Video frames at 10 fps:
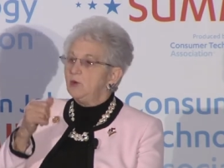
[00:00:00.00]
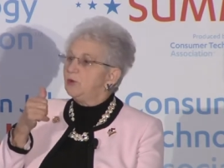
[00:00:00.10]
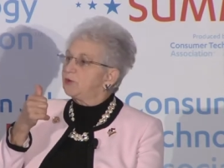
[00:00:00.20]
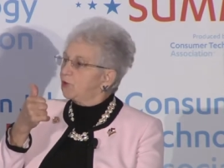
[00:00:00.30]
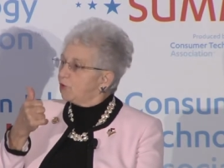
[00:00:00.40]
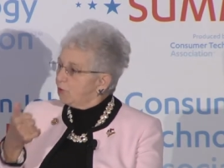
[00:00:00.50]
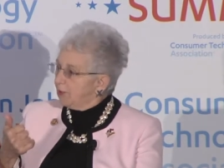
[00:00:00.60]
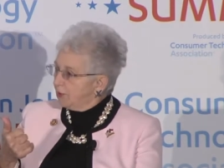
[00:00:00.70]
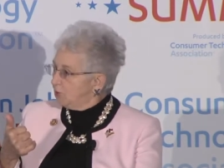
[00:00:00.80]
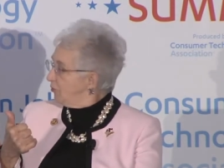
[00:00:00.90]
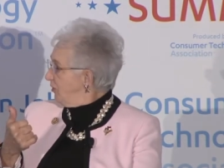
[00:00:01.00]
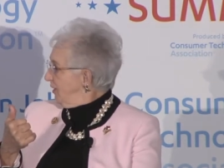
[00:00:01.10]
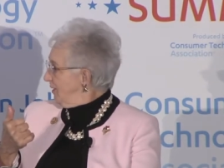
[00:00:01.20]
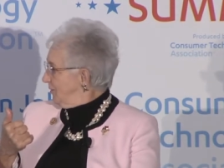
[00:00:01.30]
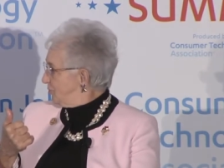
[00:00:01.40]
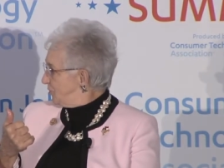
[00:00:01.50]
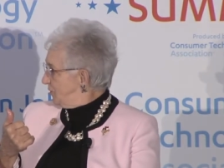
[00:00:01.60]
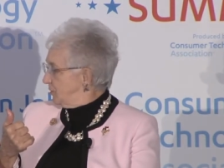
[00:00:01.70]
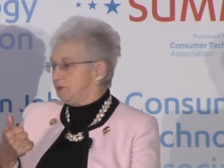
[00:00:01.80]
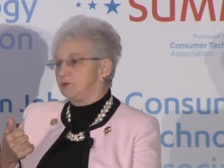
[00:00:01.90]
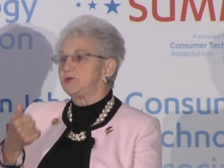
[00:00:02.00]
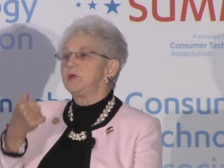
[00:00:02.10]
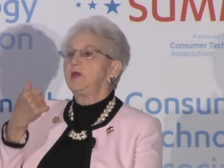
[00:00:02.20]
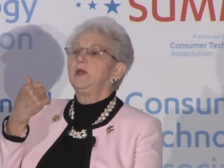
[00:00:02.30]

with critical thinking skills,